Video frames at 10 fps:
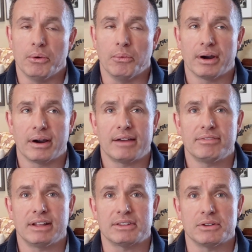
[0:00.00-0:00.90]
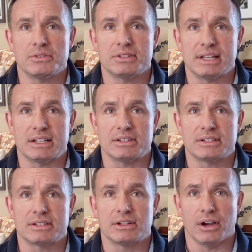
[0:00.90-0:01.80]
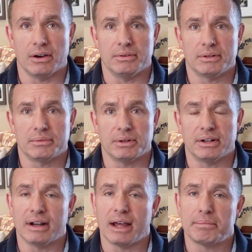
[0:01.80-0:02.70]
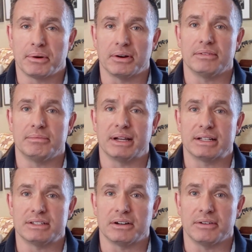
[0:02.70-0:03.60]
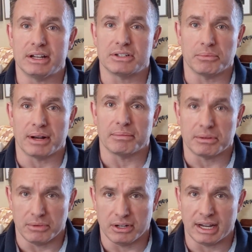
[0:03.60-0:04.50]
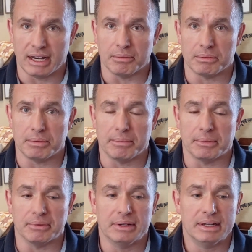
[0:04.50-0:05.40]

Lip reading: Where I've let those things go, where they're not part of my consideration when I'm communicating with people,